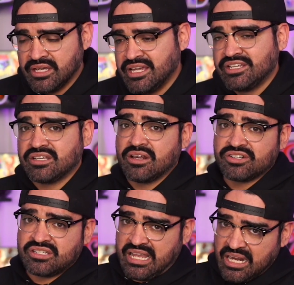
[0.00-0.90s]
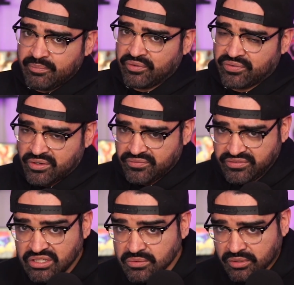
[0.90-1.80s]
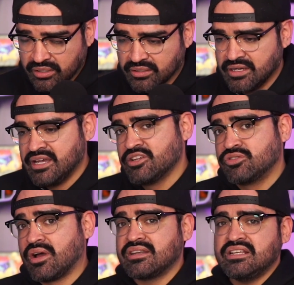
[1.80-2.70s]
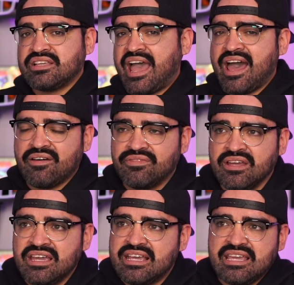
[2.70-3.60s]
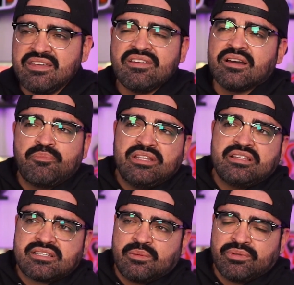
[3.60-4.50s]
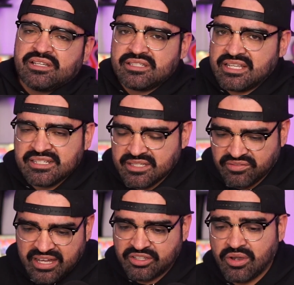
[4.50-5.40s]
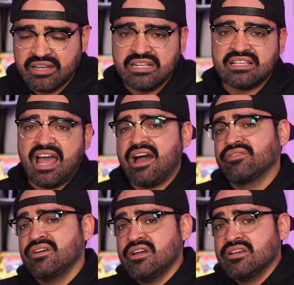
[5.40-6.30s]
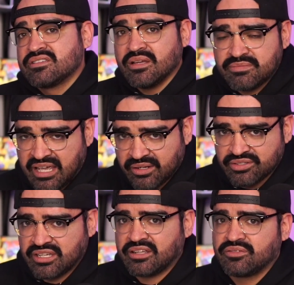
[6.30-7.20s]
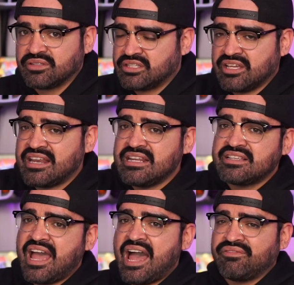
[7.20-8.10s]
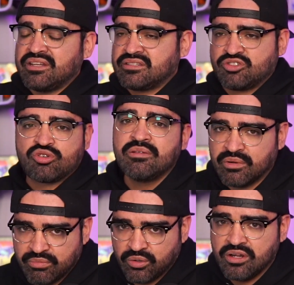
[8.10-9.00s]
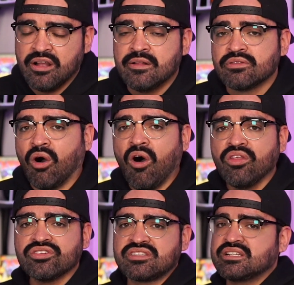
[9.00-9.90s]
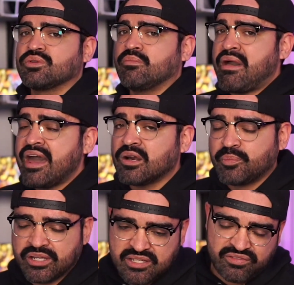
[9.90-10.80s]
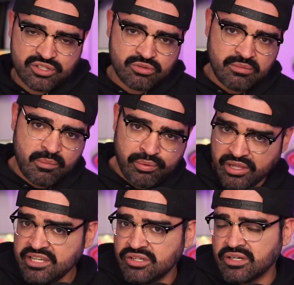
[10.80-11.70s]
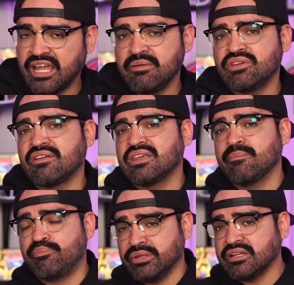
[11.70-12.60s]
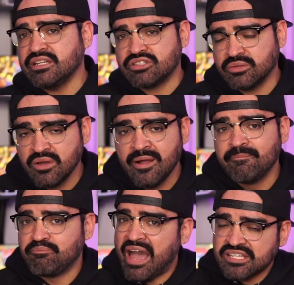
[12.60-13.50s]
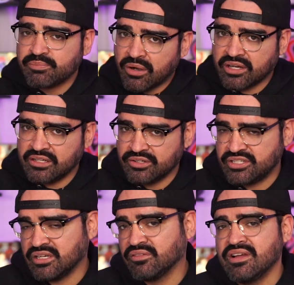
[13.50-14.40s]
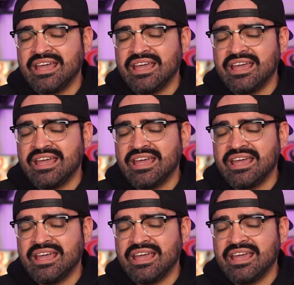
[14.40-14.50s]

Is it understandable for a viewer? Do I need to have, it even can be to the simplest things of like, do I need to have subtitles? Like, do I need to have it streamer mode? All those things will matter because if a streamer plays your game, you have the ability to mass market yourself.